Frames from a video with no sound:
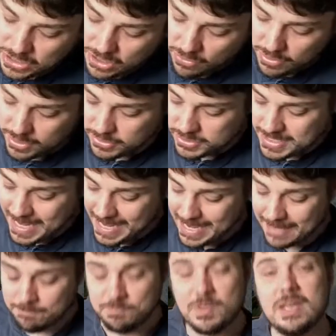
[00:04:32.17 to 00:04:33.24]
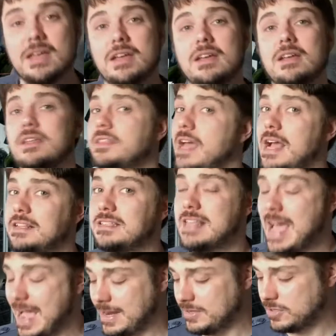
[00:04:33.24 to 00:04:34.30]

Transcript: you don't understand, that's that.